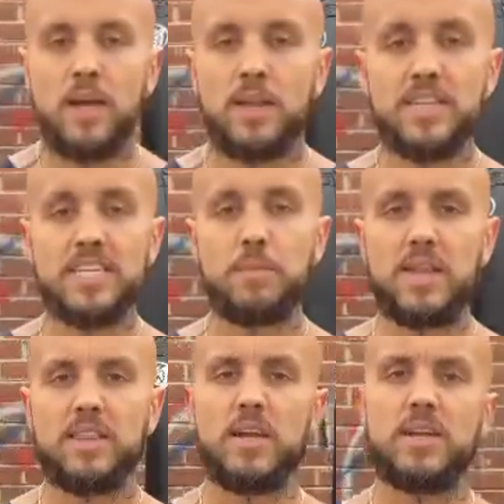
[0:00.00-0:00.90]
This
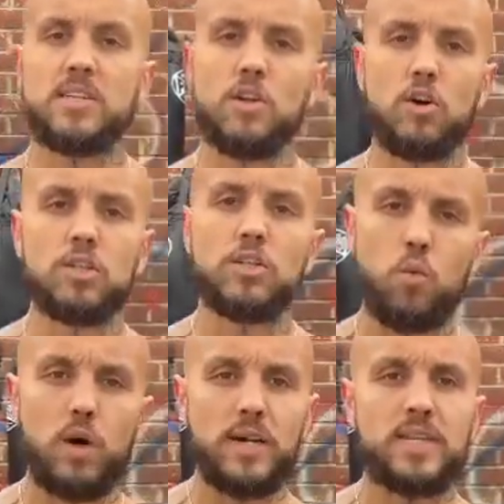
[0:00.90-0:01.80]
method is called
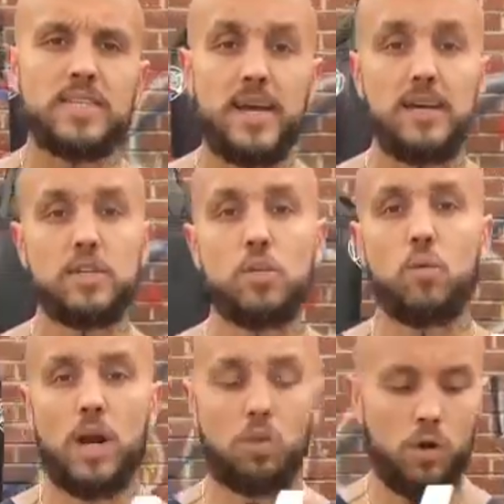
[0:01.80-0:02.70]
2010. So
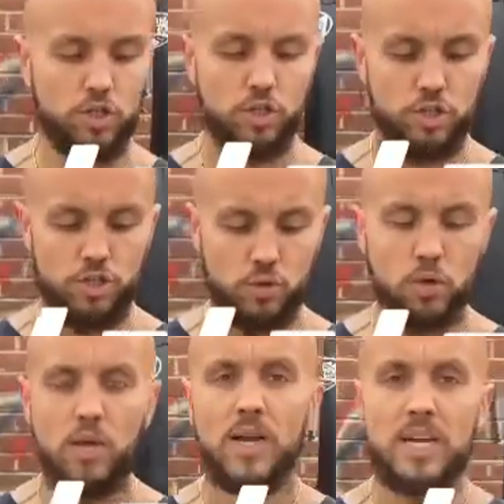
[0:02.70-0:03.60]
what I want you to
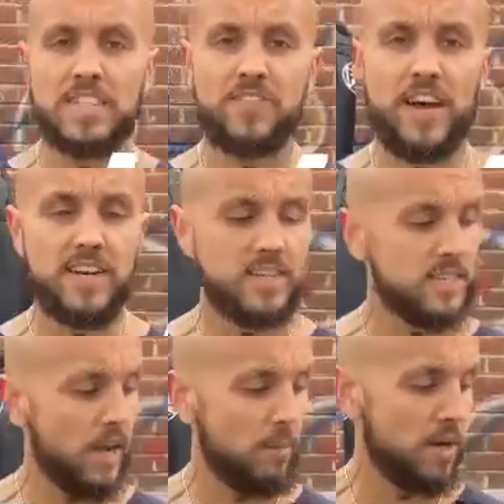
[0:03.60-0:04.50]
do is find a
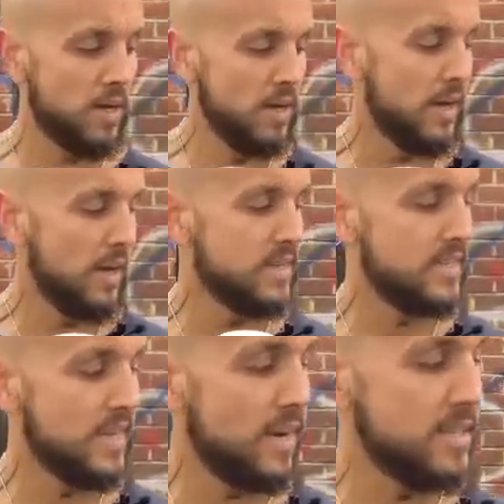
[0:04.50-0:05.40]
timer and set a